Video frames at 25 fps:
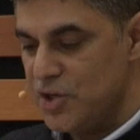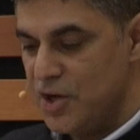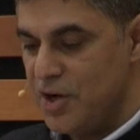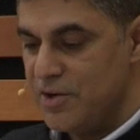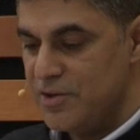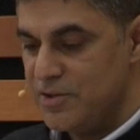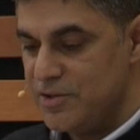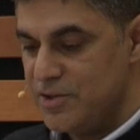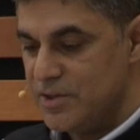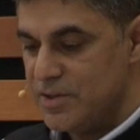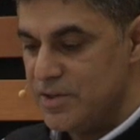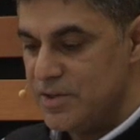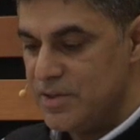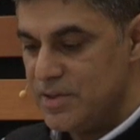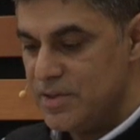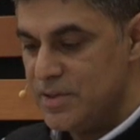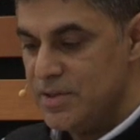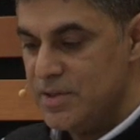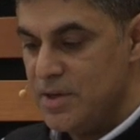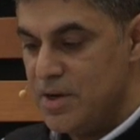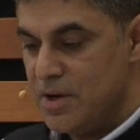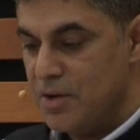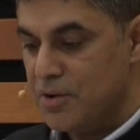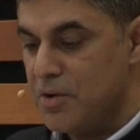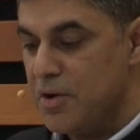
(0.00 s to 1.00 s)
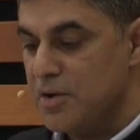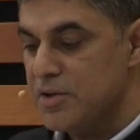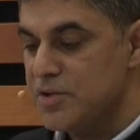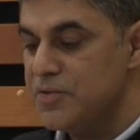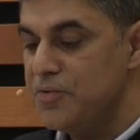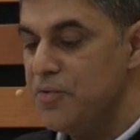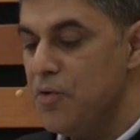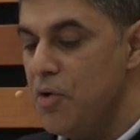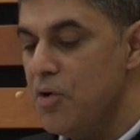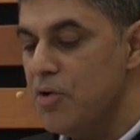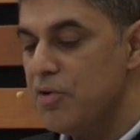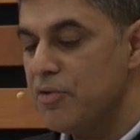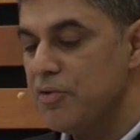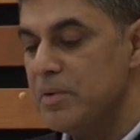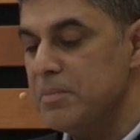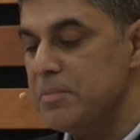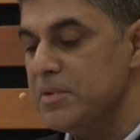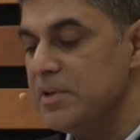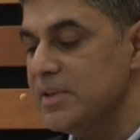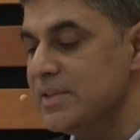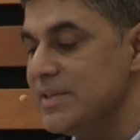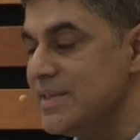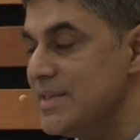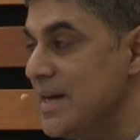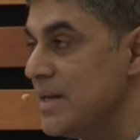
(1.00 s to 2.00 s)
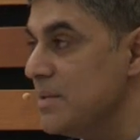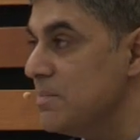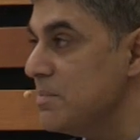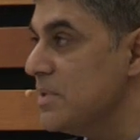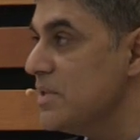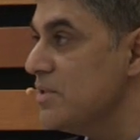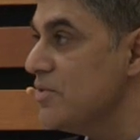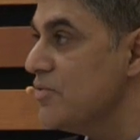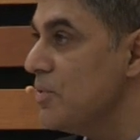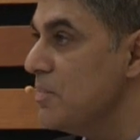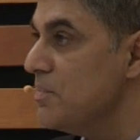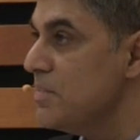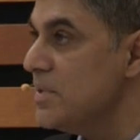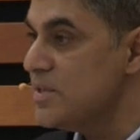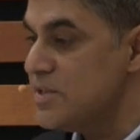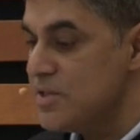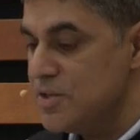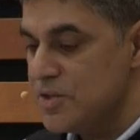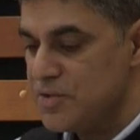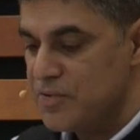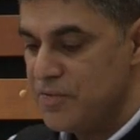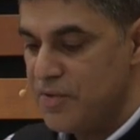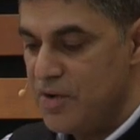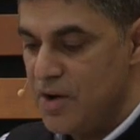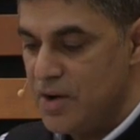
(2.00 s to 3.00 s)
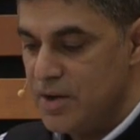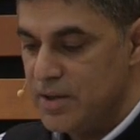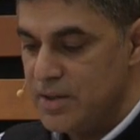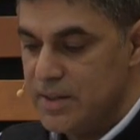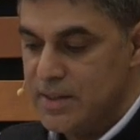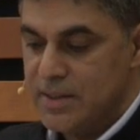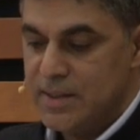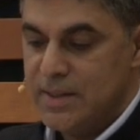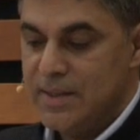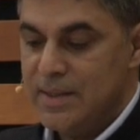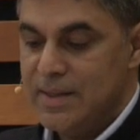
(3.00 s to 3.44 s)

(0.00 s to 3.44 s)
charges across four criminal indictments for business fraud,